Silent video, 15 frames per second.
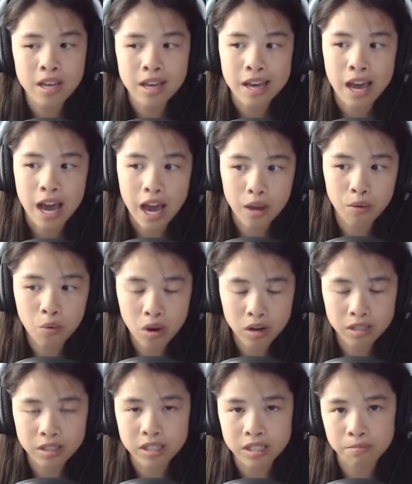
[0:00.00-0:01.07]
I
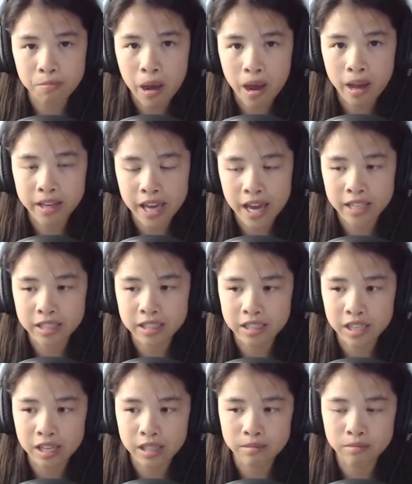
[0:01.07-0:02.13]
wanted this podcast
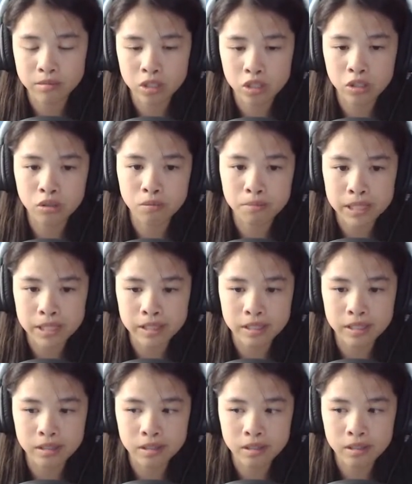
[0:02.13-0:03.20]
name to
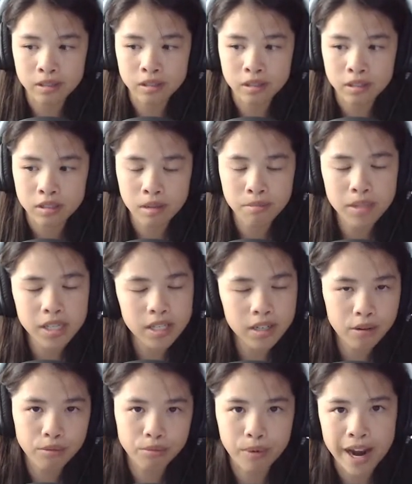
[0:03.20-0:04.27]
be something
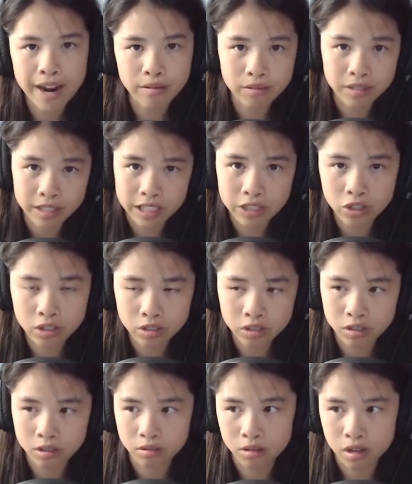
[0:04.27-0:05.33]
around nature.
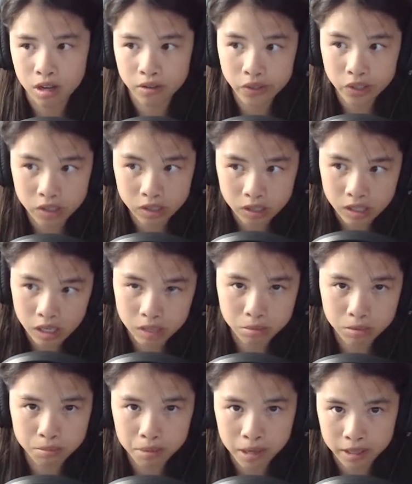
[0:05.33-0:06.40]
So obviously, Tide
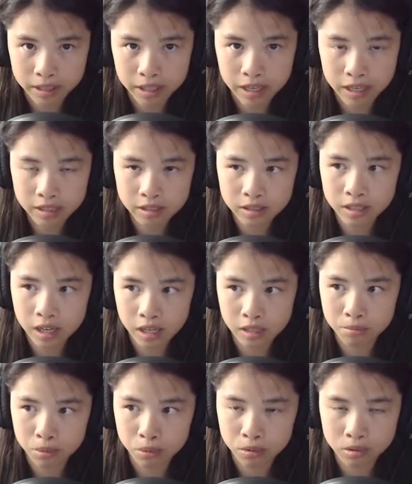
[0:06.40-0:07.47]
Pool podcast. Tide
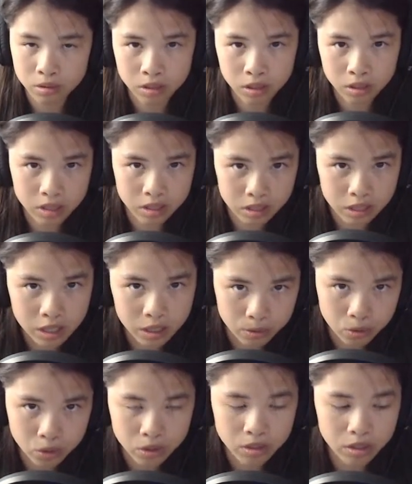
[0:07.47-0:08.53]
pools are in the
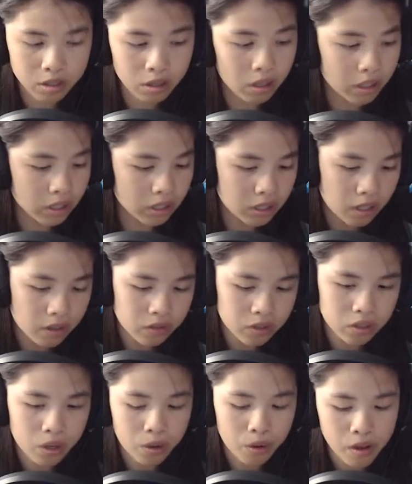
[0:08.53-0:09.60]
ocean and all that stuff.
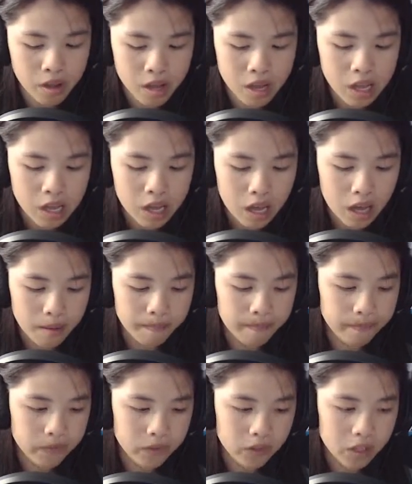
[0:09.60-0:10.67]
So um,
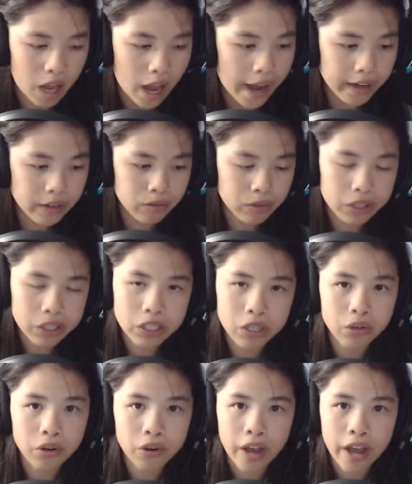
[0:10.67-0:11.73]
I really
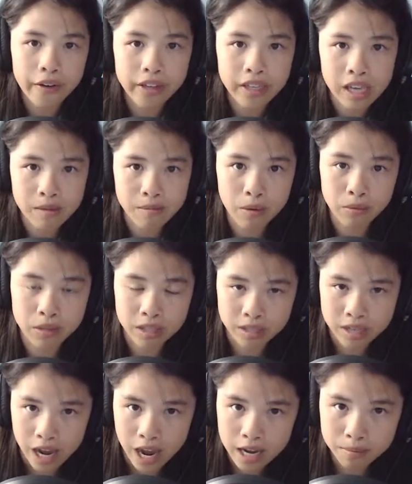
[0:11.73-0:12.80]
don't know how I came up with the
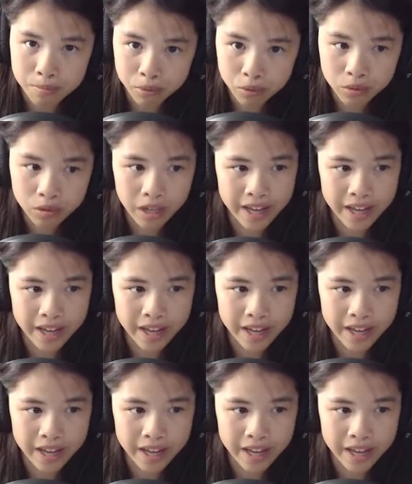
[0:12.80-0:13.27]
tide pool.